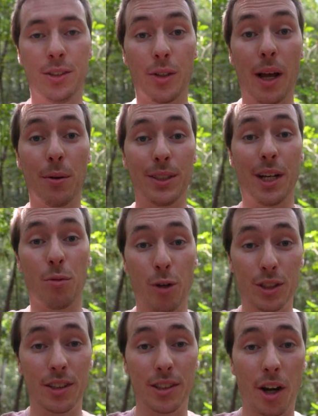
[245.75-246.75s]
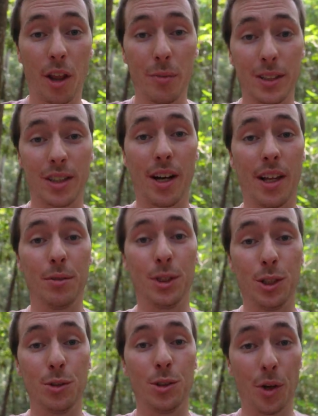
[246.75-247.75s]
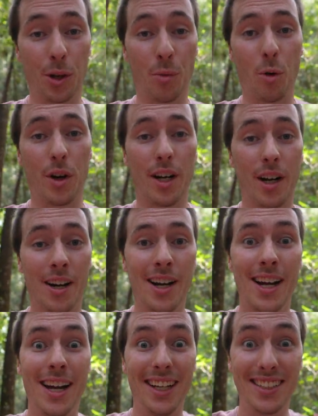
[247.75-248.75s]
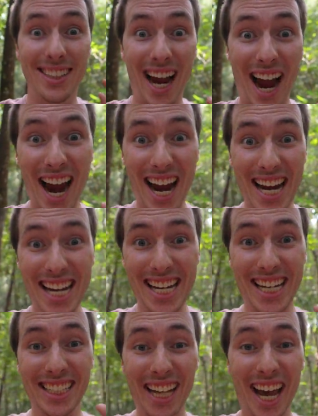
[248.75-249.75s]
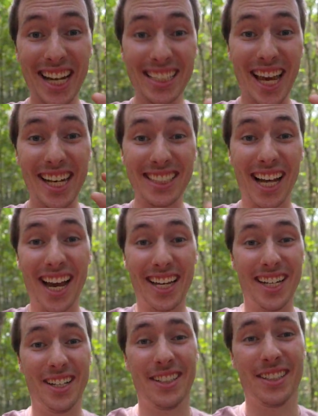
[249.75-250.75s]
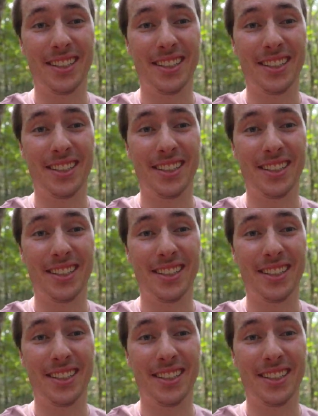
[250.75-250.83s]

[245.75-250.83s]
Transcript: So that was an original tunnel that we saw that was used during the war here. Tiny, tiny, tiny, tiny.